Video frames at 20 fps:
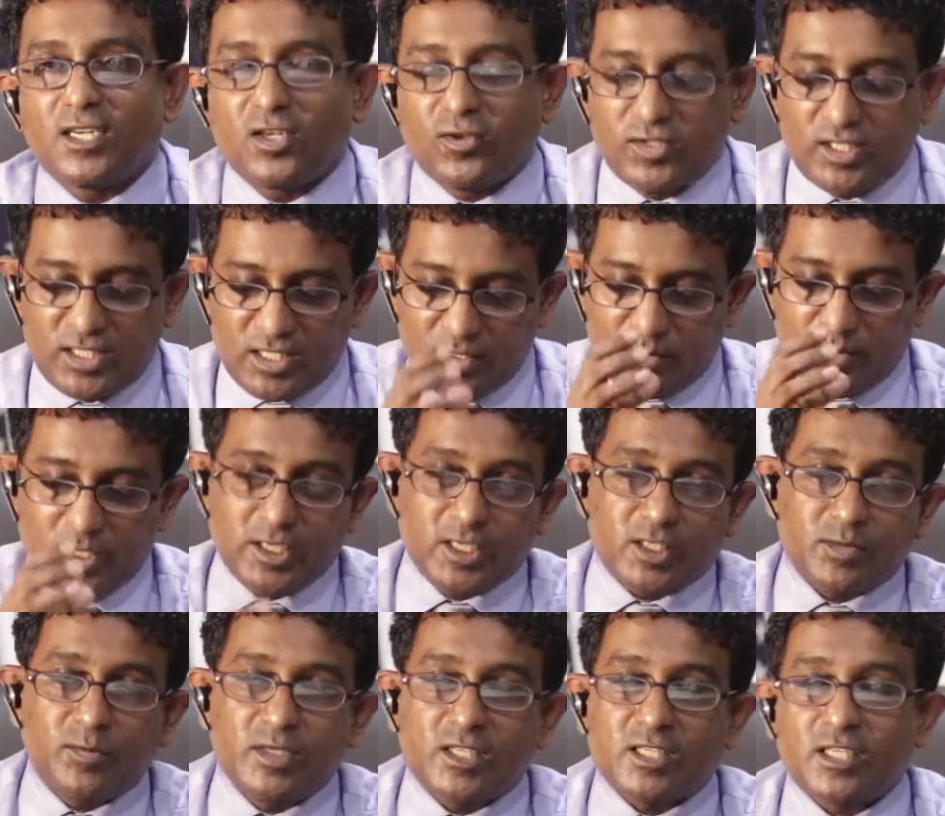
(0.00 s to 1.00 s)
Now this is the
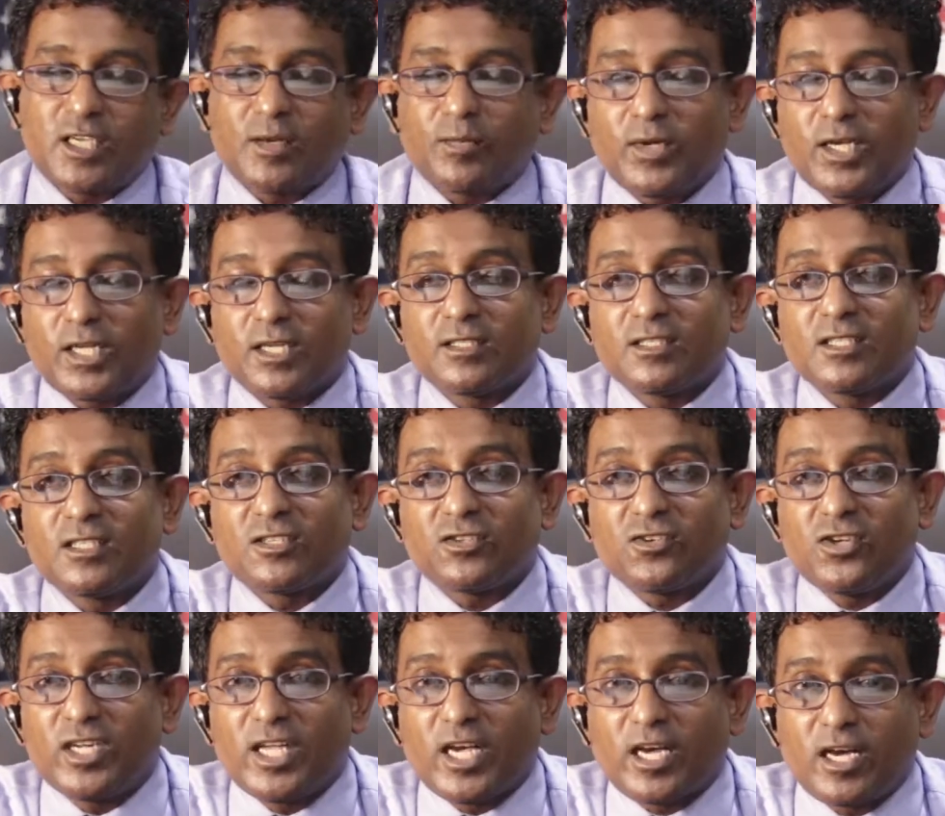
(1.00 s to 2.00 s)
biggest mistake parents in
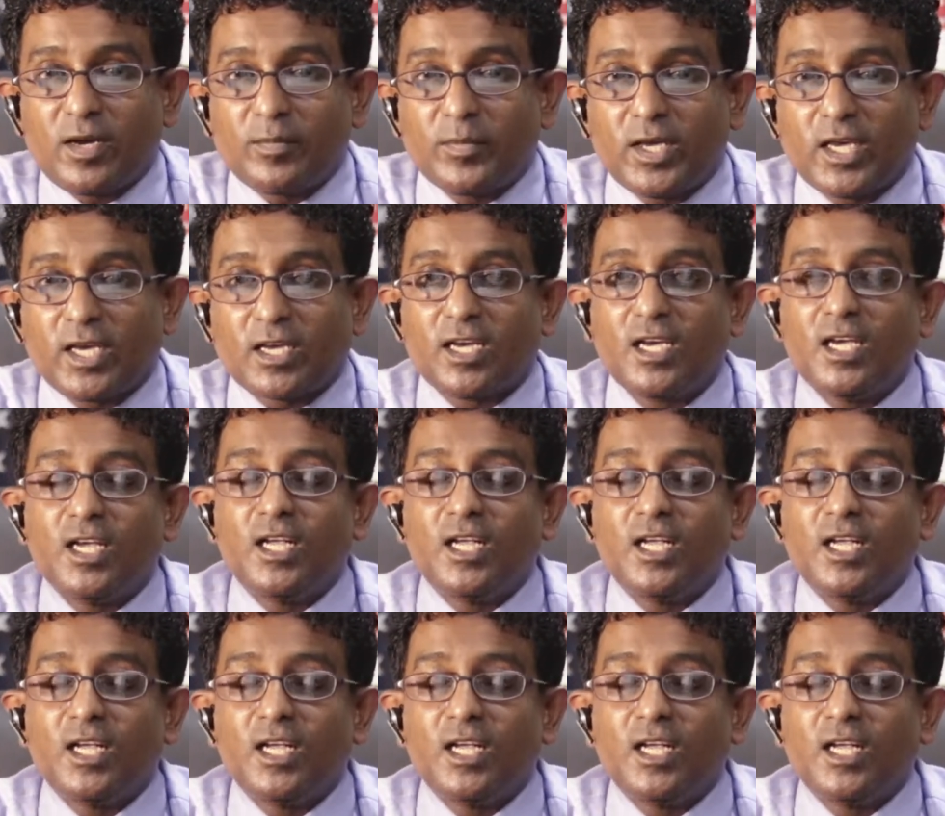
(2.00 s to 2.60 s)
Sri Lanka make.